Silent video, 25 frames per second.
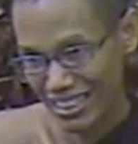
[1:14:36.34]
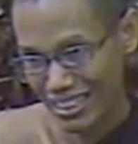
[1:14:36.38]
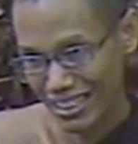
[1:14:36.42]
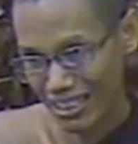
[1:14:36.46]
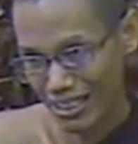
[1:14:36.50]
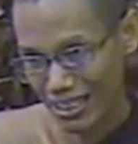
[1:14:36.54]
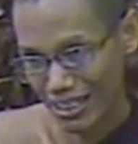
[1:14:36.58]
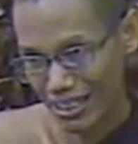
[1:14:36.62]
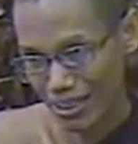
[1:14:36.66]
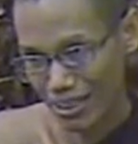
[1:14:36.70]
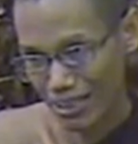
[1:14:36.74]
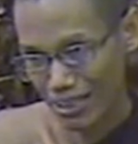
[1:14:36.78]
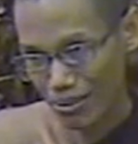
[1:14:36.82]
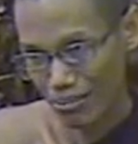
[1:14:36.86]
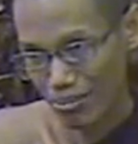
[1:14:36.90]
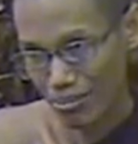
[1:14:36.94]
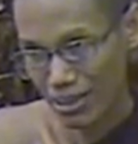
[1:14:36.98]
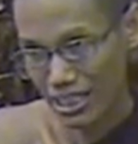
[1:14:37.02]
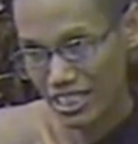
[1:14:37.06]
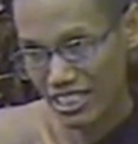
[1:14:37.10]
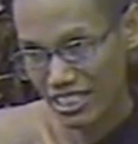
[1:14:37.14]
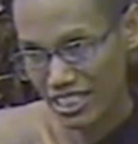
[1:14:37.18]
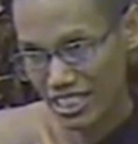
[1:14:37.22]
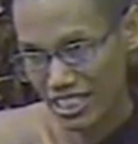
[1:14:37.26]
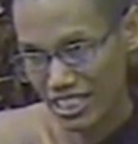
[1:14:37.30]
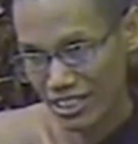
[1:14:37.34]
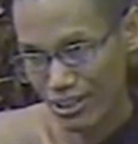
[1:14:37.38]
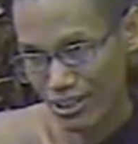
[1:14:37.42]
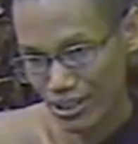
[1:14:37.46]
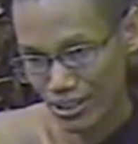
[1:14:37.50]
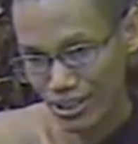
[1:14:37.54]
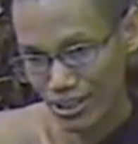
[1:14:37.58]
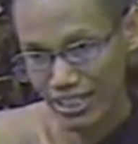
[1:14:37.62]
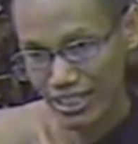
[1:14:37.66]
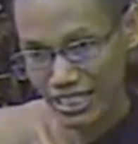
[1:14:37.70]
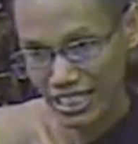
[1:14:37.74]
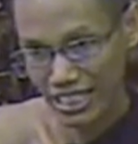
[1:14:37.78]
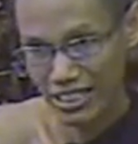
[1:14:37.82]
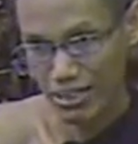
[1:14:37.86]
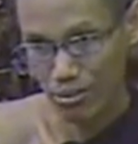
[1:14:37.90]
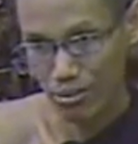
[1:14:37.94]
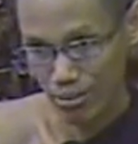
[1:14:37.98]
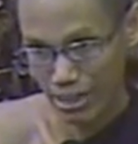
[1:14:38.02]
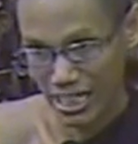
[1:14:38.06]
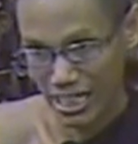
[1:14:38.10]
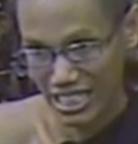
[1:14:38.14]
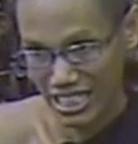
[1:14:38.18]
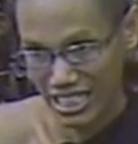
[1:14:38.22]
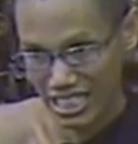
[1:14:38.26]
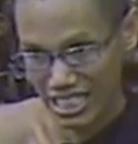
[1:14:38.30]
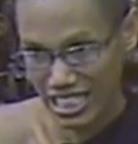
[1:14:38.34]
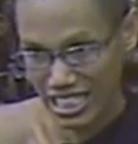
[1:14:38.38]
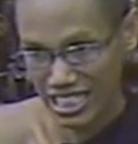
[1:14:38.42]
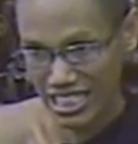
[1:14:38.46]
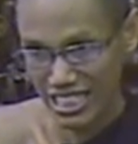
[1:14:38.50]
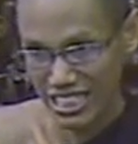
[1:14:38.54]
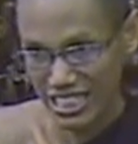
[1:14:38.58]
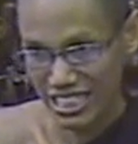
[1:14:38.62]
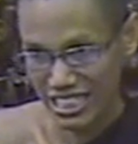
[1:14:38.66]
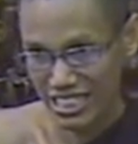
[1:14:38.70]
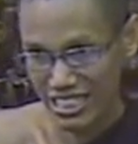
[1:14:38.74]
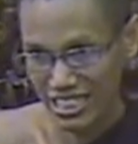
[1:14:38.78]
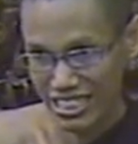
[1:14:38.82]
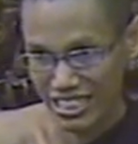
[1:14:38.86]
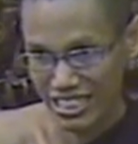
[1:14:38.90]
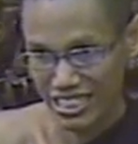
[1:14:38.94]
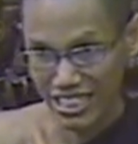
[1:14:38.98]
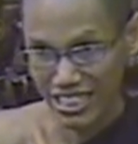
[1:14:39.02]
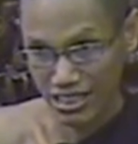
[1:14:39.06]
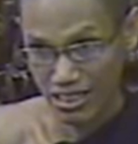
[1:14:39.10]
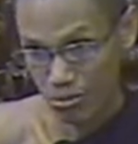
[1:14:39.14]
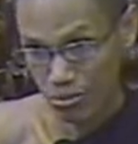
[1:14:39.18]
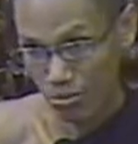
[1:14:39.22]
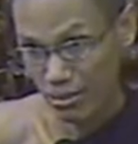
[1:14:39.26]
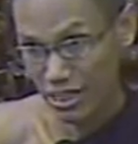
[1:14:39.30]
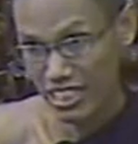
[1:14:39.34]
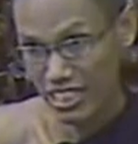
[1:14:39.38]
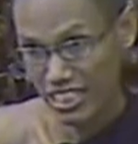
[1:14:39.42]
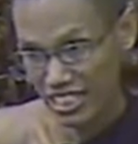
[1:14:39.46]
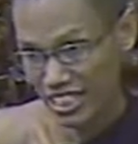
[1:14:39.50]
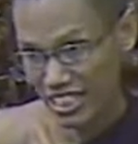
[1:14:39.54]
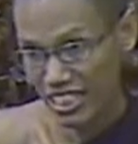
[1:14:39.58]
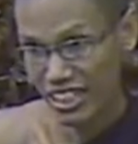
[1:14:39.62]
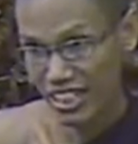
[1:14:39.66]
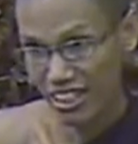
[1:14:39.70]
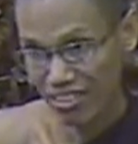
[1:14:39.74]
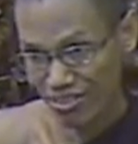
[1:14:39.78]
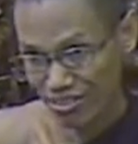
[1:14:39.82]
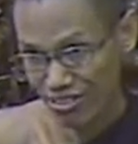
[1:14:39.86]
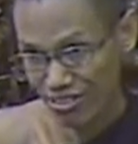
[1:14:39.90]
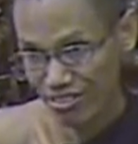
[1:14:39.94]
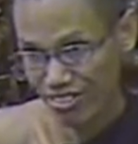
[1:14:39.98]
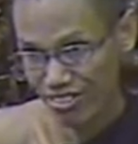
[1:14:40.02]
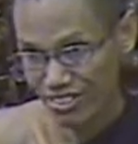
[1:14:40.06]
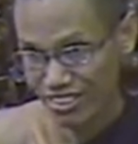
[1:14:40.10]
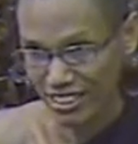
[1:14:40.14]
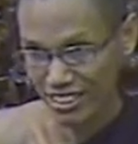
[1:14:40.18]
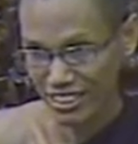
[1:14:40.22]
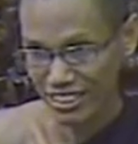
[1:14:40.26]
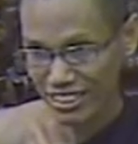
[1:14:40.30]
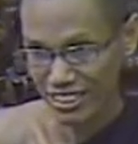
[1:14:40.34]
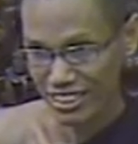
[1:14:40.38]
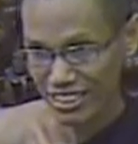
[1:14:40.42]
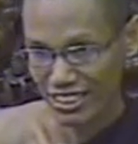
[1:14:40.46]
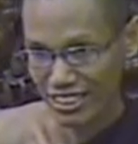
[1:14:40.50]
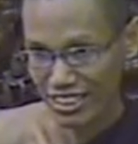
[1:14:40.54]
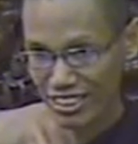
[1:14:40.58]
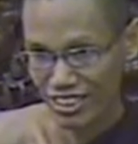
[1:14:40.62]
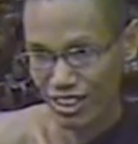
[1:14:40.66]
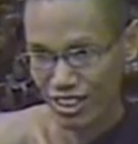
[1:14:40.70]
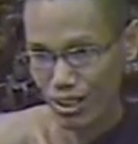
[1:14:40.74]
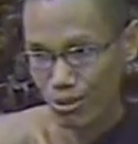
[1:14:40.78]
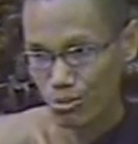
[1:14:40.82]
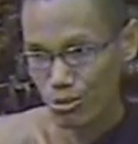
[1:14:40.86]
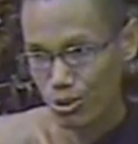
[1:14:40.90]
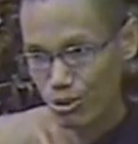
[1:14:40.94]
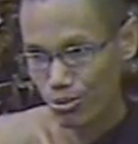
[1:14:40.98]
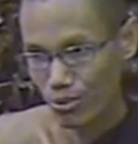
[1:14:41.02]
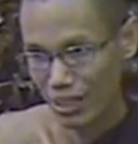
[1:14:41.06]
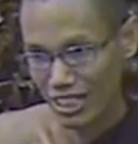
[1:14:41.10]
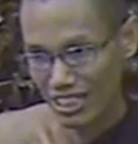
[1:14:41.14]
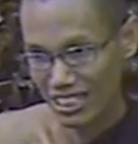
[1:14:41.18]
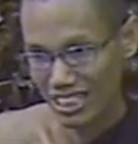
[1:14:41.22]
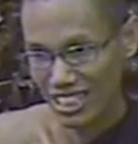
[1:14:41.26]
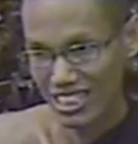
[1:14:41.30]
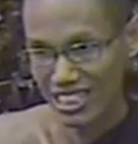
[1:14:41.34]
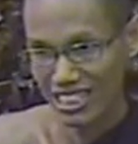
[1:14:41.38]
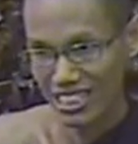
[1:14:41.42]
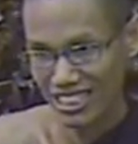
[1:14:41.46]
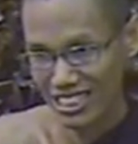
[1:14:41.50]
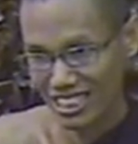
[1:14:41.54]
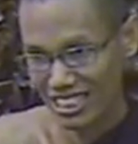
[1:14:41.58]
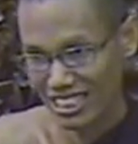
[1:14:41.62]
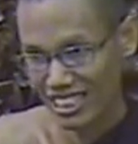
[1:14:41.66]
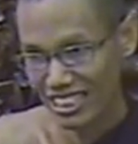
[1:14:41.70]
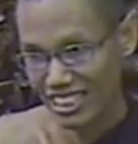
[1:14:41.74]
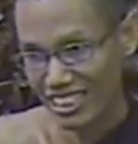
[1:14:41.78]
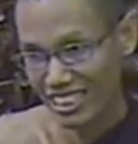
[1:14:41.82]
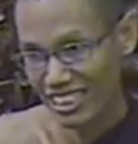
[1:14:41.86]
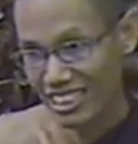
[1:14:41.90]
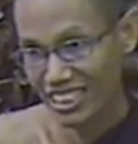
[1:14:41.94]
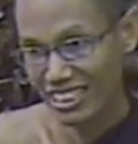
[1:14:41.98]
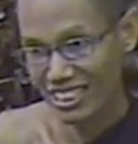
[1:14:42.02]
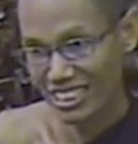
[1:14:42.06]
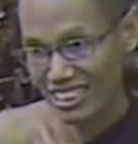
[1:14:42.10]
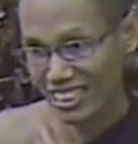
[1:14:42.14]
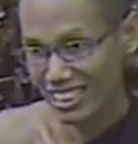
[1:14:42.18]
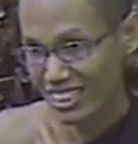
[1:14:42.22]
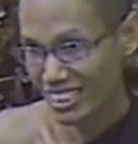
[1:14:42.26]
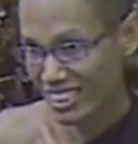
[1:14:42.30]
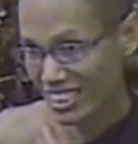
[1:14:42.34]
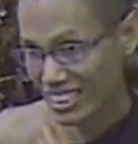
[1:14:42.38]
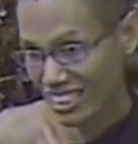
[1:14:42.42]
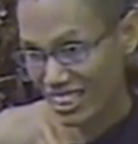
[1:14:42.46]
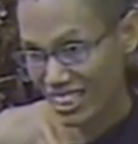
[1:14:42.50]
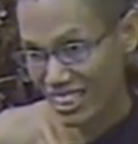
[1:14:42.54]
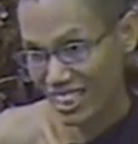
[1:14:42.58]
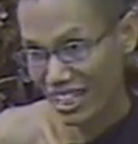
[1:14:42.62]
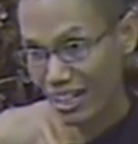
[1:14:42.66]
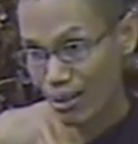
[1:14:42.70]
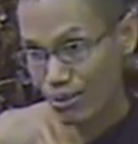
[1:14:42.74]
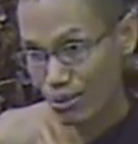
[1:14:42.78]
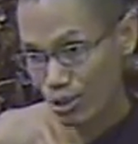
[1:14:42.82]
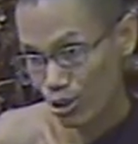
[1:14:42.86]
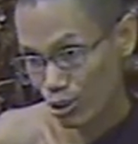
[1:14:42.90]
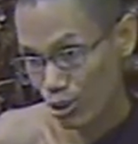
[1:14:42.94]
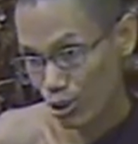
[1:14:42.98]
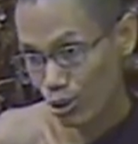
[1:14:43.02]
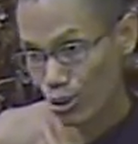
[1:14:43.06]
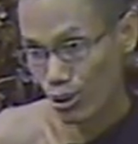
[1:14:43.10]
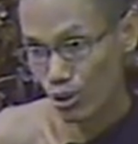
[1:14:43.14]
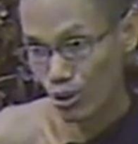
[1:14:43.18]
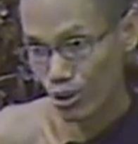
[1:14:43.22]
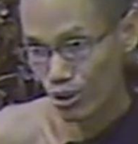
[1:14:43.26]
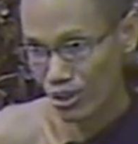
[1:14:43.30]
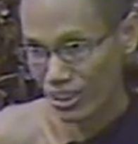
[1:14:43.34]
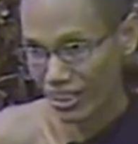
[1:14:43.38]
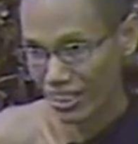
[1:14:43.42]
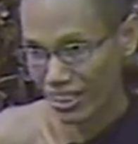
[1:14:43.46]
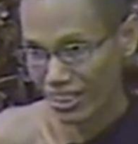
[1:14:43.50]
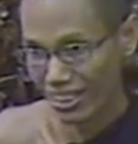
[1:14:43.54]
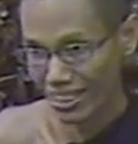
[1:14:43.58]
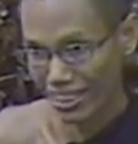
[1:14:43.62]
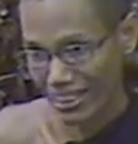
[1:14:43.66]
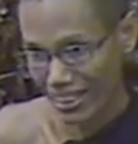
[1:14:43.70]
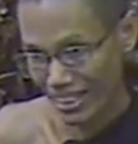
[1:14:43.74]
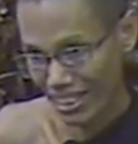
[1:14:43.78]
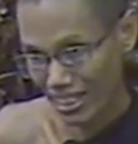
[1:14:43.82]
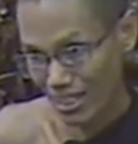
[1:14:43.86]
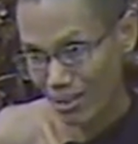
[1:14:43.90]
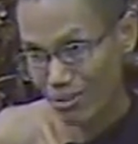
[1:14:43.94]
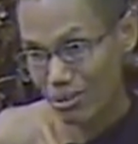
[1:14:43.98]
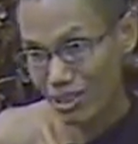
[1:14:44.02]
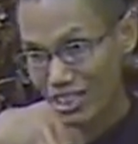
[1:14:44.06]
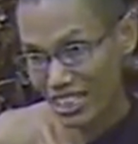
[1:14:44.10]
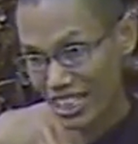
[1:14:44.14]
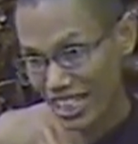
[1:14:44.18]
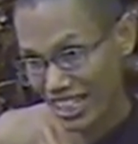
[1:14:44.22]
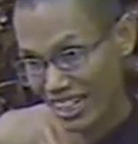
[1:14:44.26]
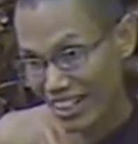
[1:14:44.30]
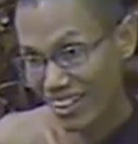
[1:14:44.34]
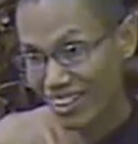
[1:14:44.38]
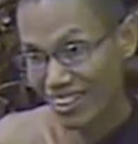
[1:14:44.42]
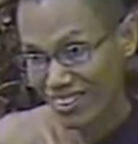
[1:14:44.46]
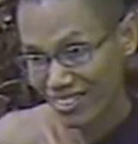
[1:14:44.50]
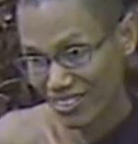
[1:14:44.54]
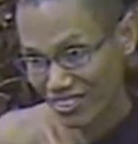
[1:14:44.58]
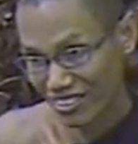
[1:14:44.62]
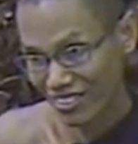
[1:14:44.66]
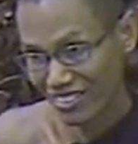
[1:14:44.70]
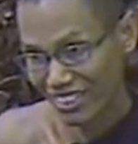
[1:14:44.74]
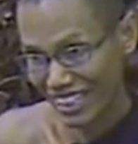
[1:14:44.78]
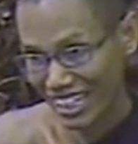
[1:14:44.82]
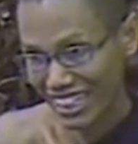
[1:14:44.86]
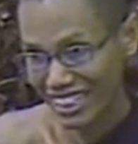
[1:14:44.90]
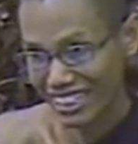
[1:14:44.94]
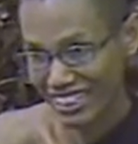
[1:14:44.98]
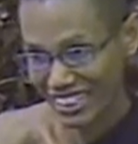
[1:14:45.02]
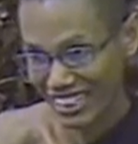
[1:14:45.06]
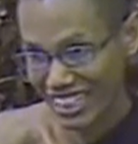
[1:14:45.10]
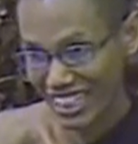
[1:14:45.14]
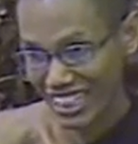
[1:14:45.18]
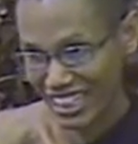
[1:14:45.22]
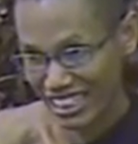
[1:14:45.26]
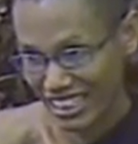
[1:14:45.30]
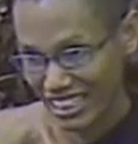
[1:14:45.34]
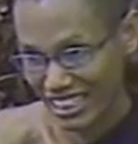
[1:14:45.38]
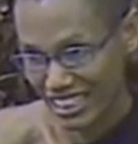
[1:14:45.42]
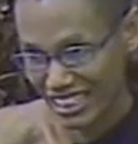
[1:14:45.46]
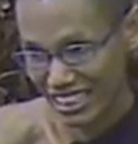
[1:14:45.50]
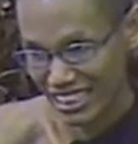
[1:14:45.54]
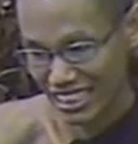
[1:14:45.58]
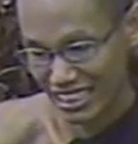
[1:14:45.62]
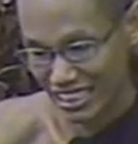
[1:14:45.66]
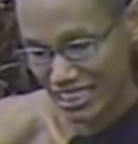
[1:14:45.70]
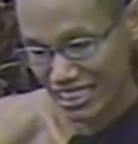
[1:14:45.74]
Uh, based on attachment, attachment to self. by science that their thinking is that have soul, have self, like that.